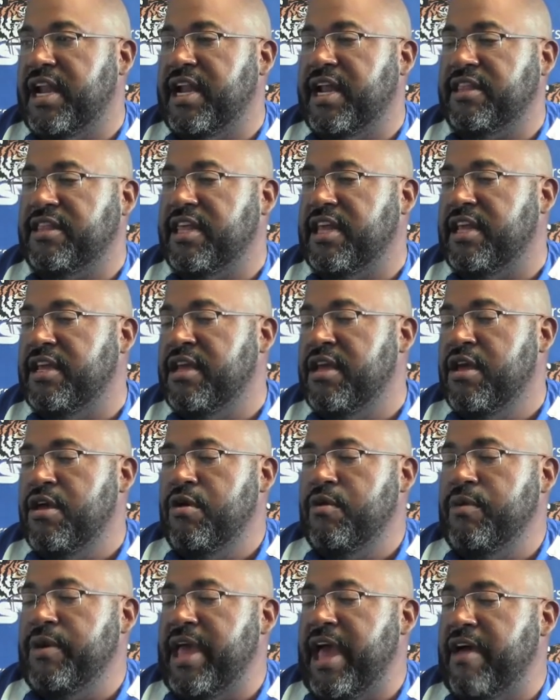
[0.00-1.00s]
And I think
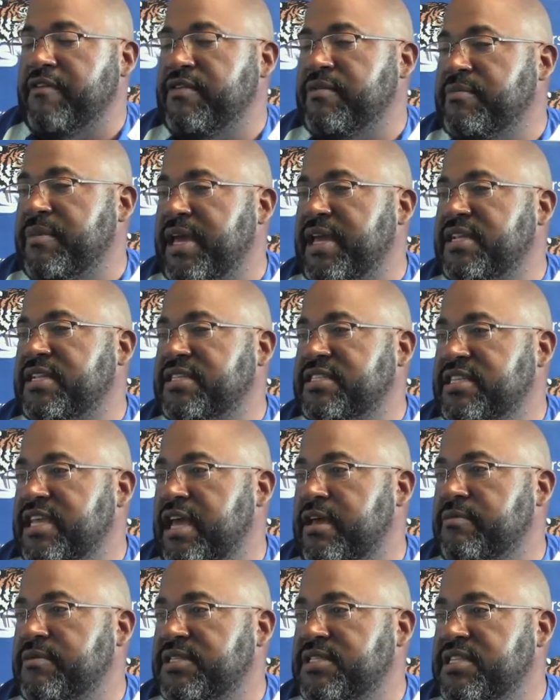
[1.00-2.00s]
we haven't made the
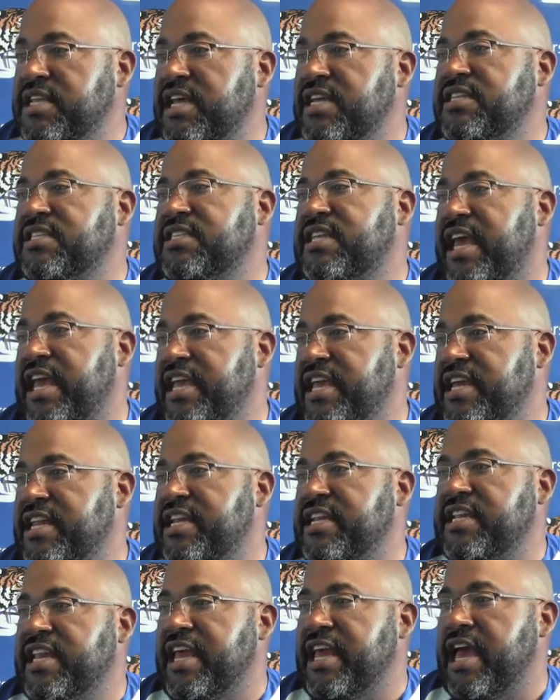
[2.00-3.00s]
same mistakes day
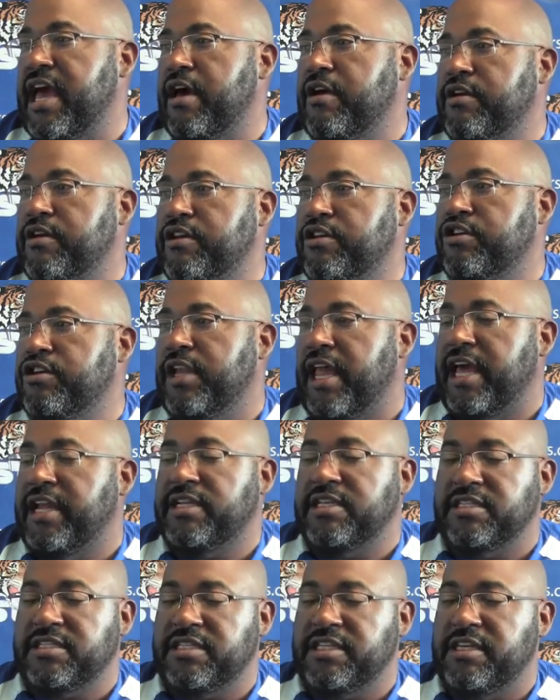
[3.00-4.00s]
in and day out. And you'd
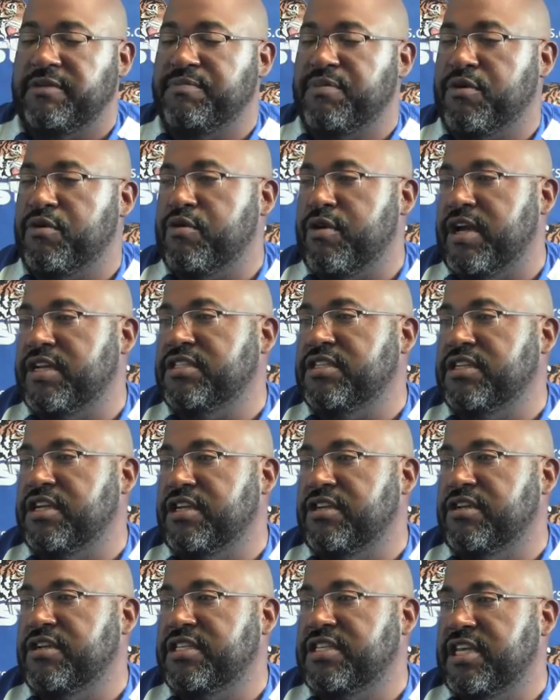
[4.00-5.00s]
like to see progression
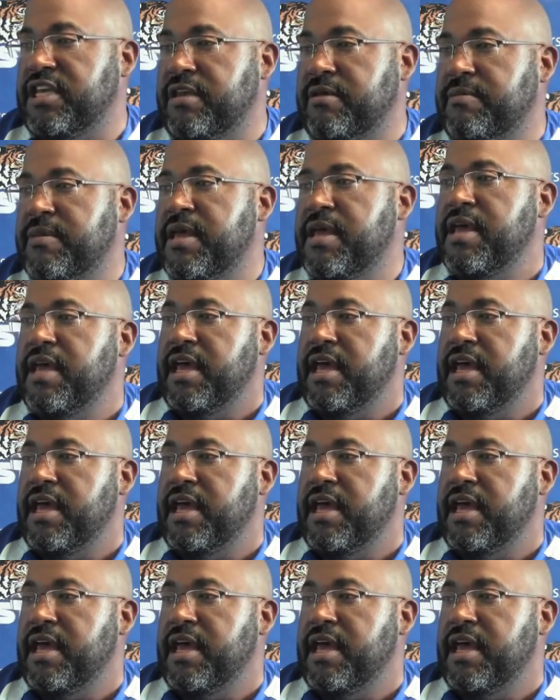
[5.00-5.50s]
in your team.